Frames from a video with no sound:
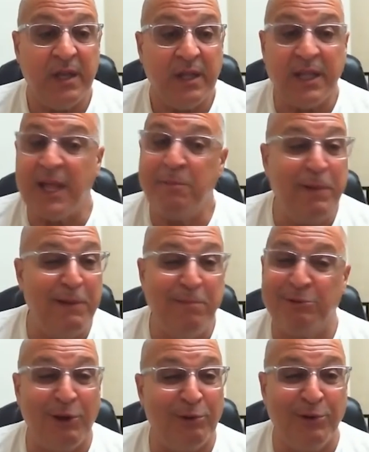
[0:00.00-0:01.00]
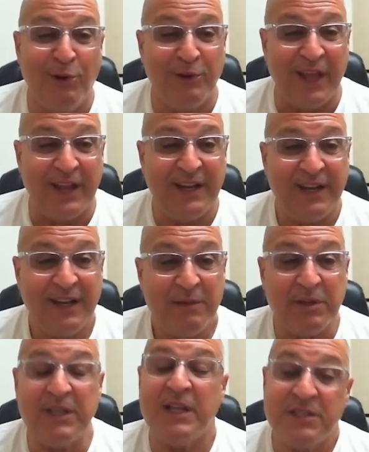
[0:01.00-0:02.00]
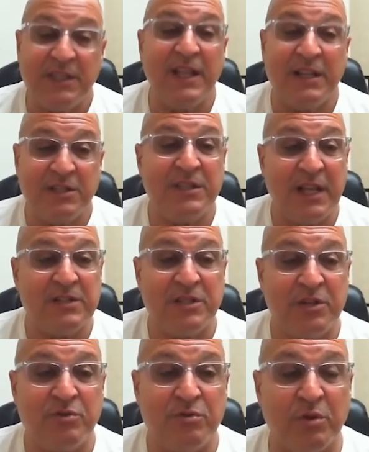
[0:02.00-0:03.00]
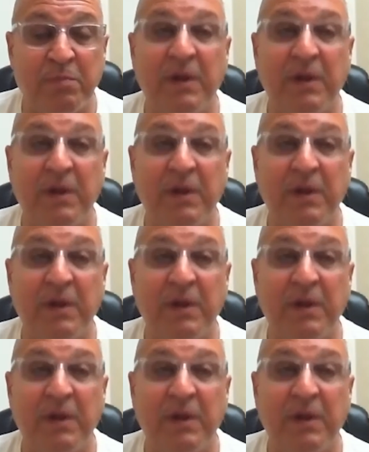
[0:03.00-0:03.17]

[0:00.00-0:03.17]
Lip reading: A lot of people don't know that. But that's the truth.